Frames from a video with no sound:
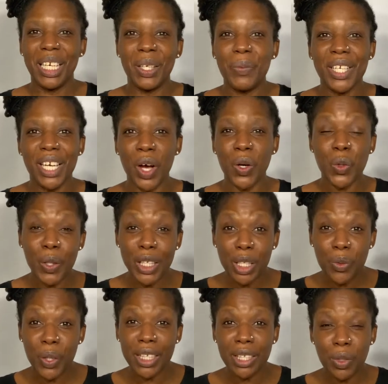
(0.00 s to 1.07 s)
we go. Quickly,
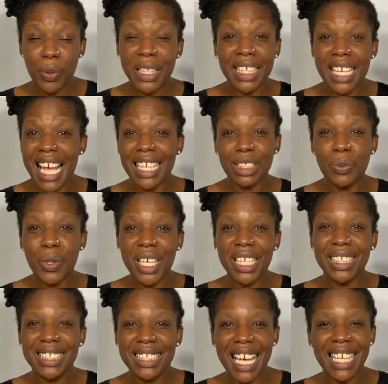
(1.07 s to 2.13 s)
quickly, quickly. S
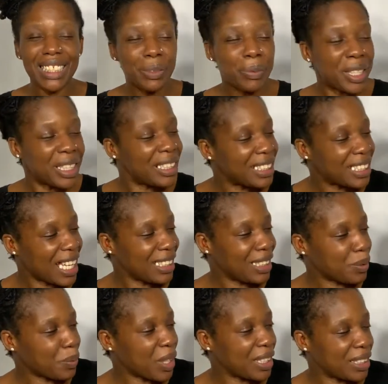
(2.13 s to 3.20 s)
words, S words, S
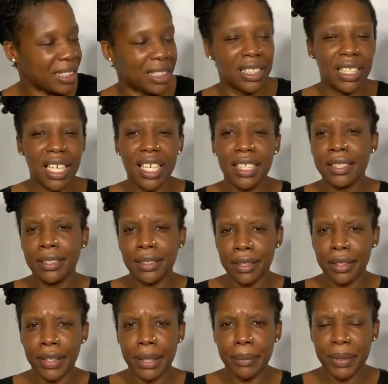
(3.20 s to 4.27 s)
words. S is a
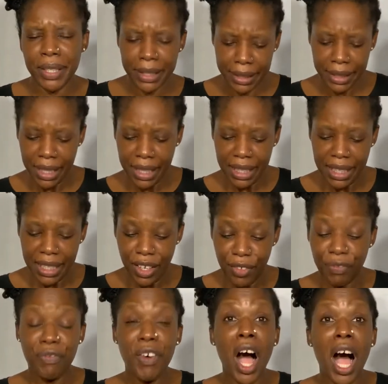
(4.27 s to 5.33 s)
great word.
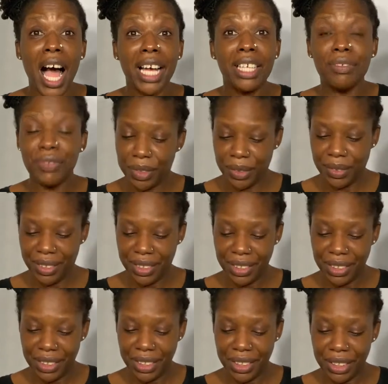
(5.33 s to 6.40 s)
5,
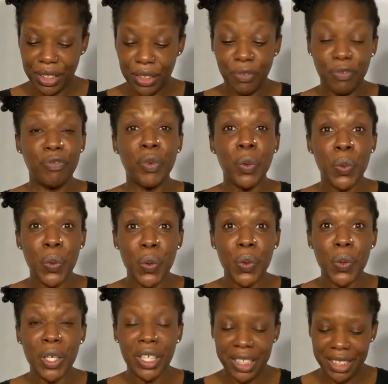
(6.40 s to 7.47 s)

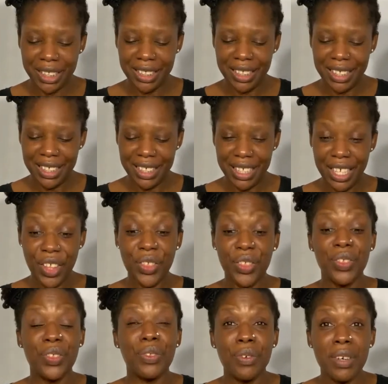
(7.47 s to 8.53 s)
4,
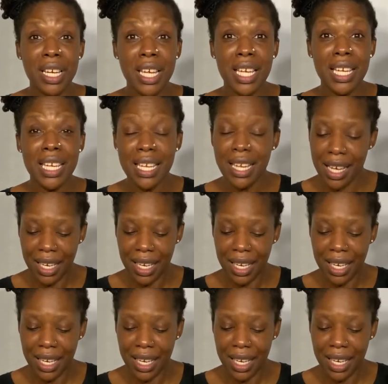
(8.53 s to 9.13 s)
3,